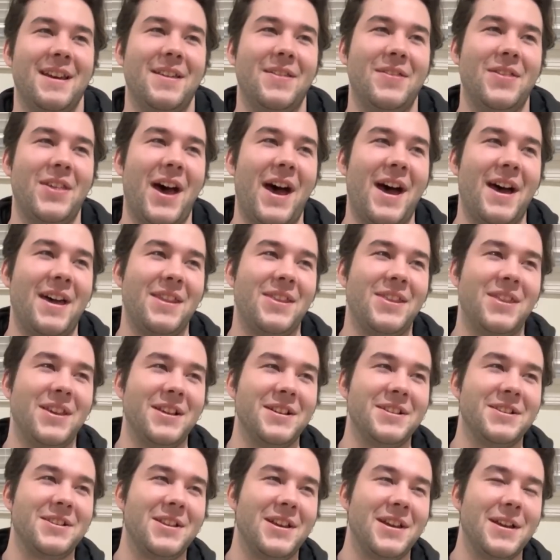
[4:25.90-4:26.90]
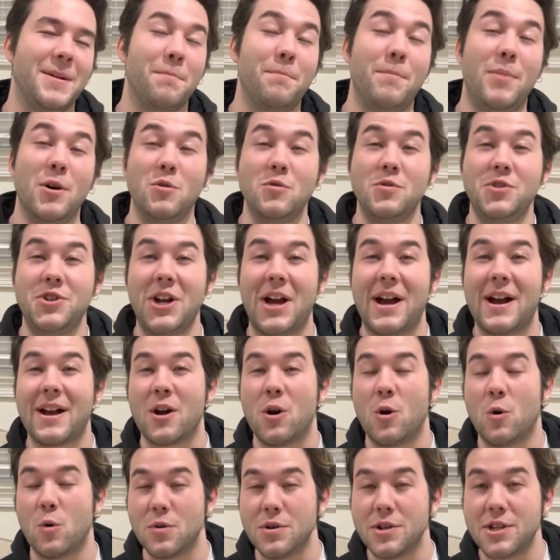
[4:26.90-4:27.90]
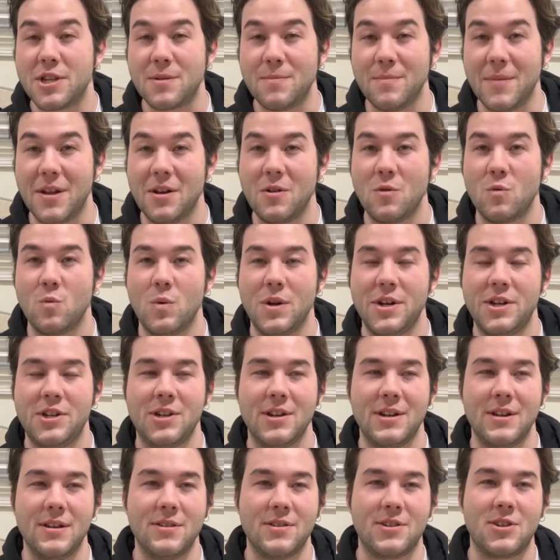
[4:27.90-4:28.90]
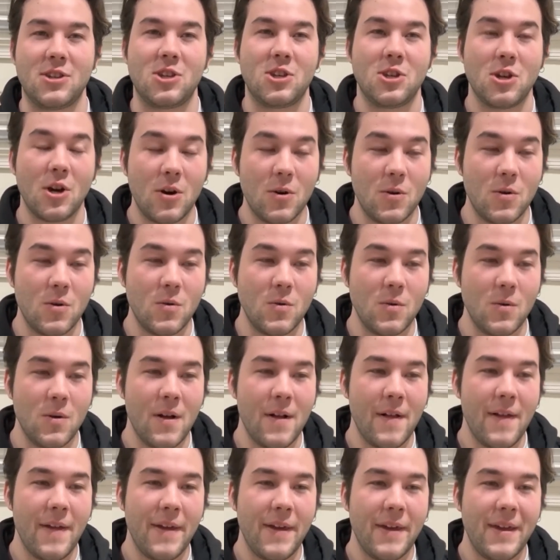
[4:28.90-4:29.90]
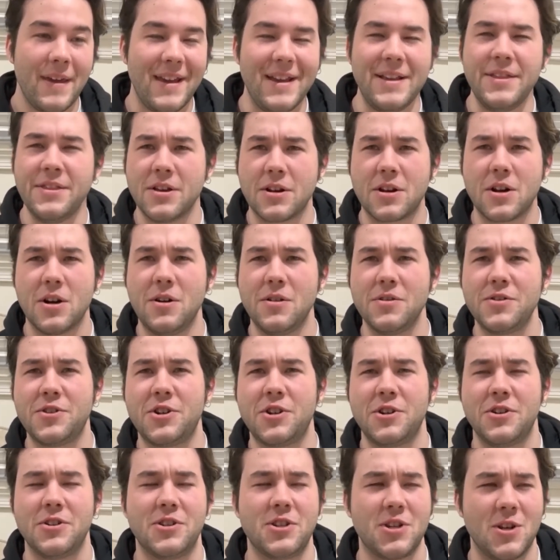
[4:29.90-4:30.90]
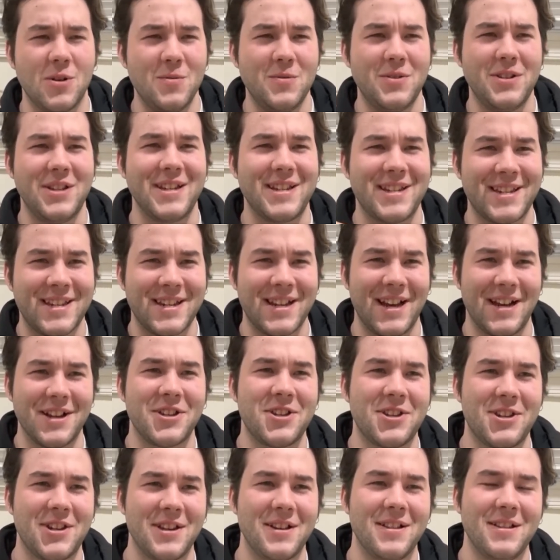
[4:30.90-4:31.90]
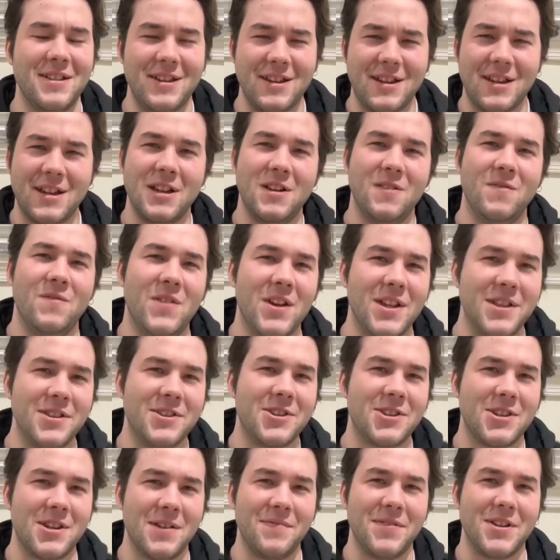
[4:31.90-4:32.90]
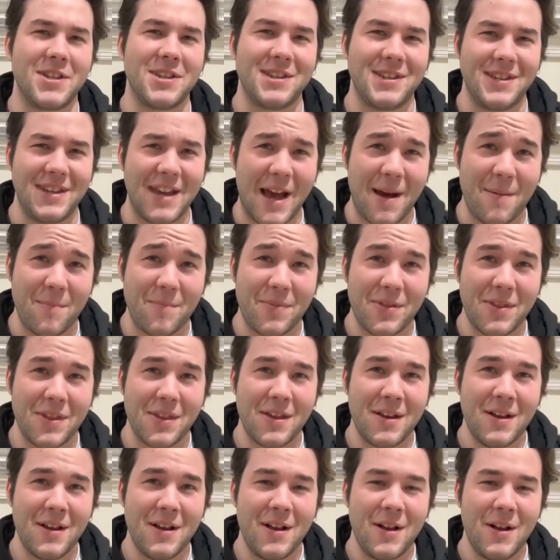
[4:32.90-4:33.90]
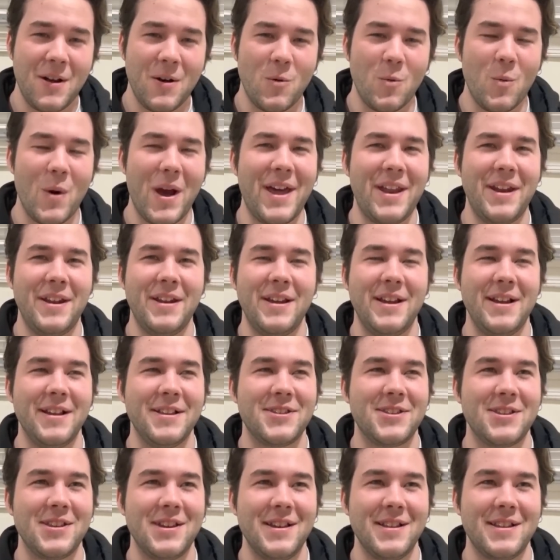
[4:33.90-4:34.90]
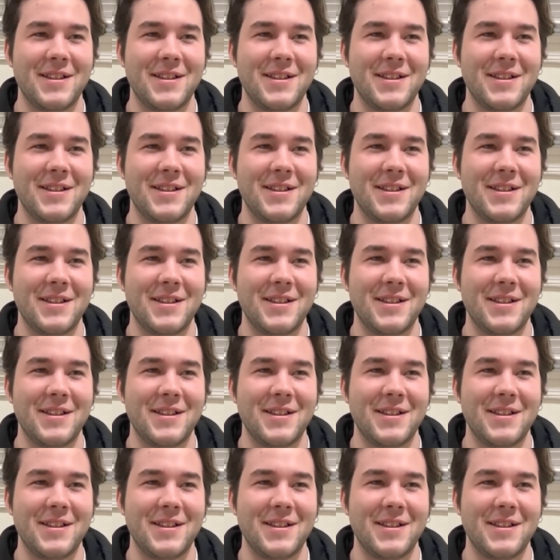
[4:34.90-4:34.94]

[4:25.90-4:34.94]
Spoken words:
that things like BoJack Horseman, which is so, in the culture, so disgustingly convinced of its depth, when it's